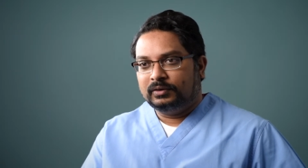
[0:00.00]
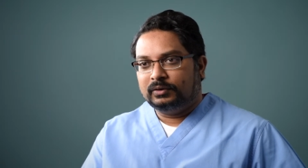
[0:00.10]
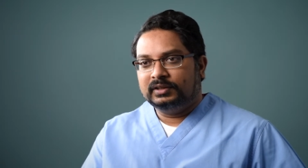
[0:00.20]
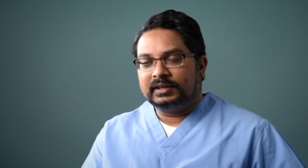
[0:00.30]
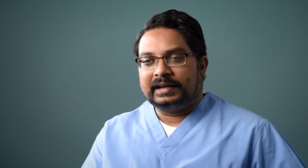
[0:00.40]

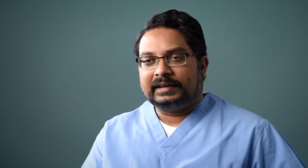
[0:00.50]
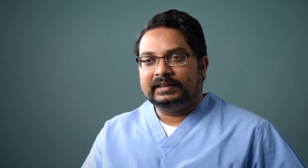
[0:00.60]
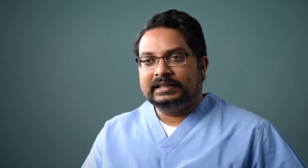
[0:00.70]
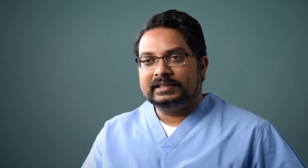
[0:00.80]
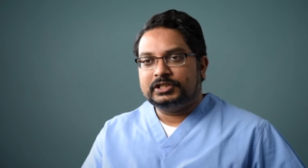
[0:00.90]
Oh look, I
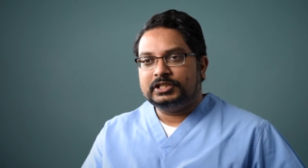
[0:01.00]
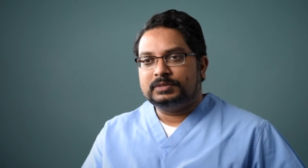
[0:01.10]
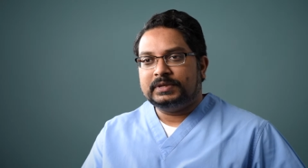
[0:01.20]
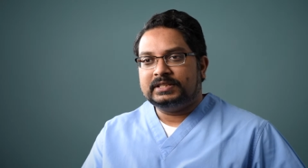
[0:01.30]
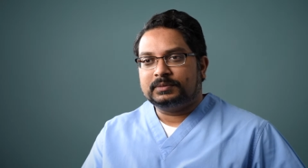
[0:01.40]
can eat a cheese
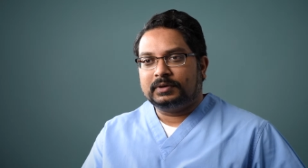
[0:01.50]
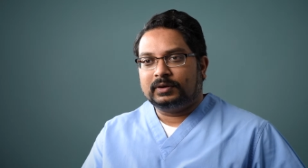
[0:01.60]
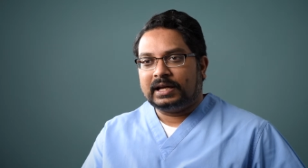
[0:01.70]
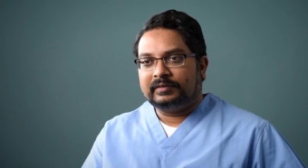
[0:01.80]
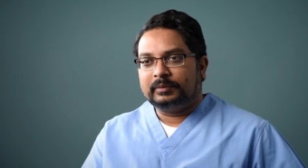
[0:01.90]
pizza
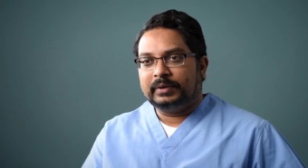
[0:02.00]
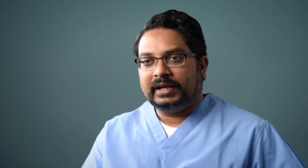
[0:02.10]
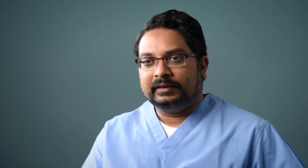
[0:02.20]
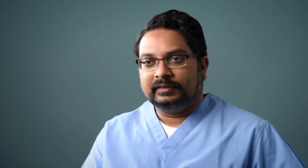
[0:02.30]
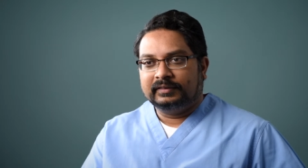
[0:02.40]
without having
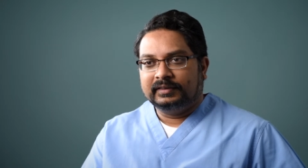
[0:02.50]
pain.